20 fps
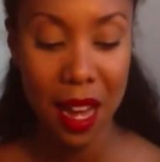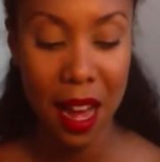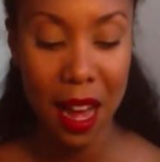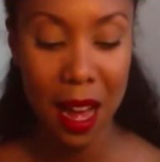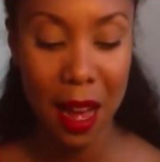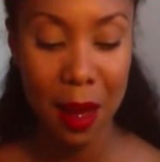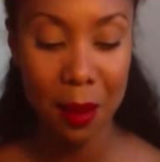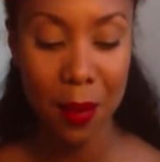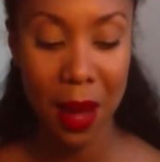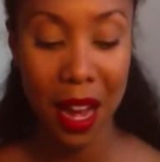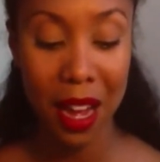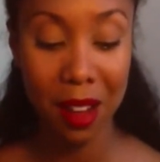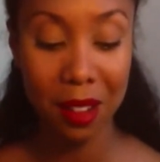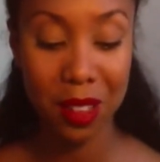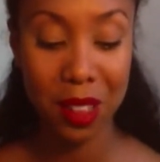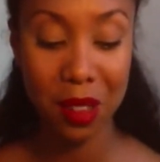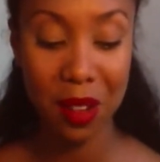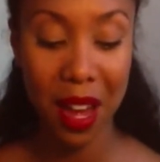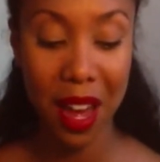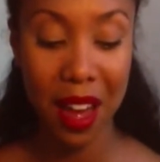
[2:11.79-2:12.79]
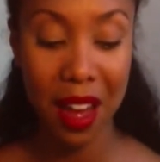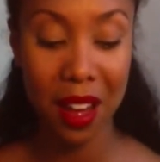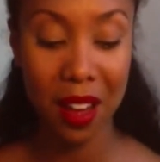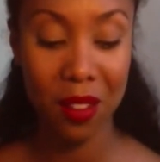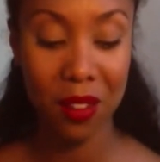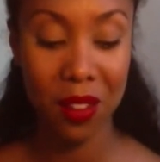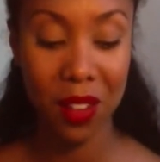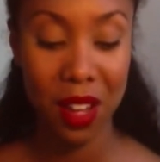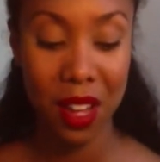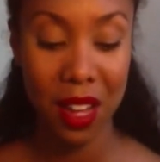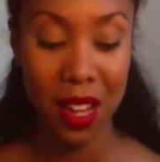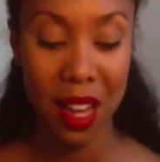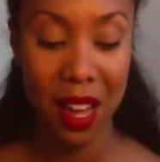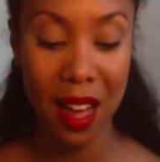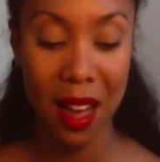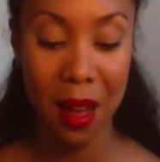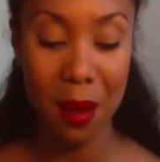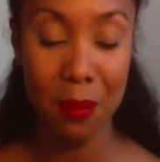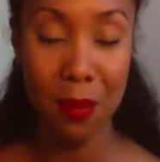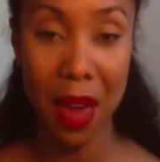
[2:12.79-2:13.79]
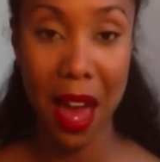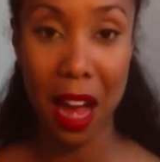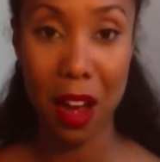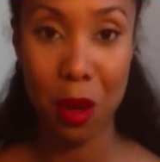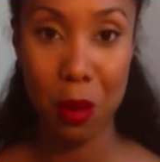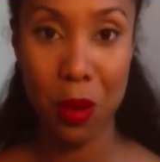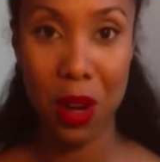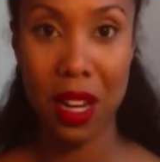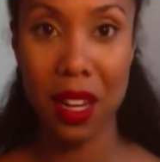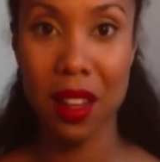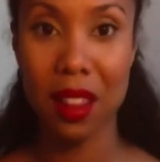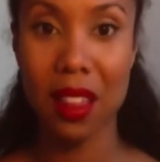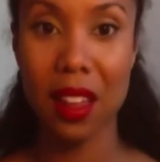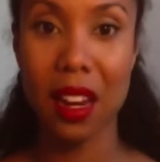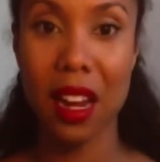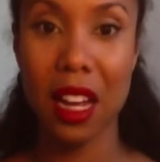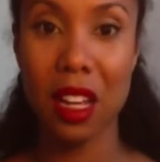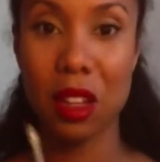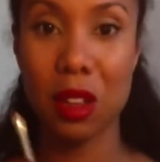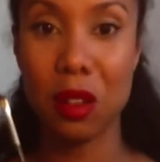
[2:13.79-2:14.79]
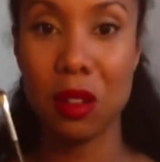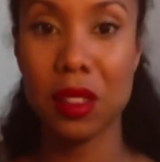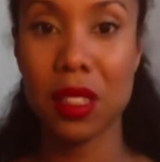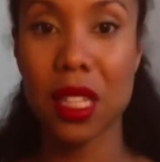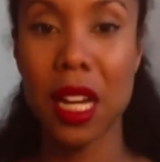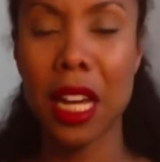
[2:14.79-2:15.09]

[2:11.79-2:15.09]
I also have a MAC one that I use.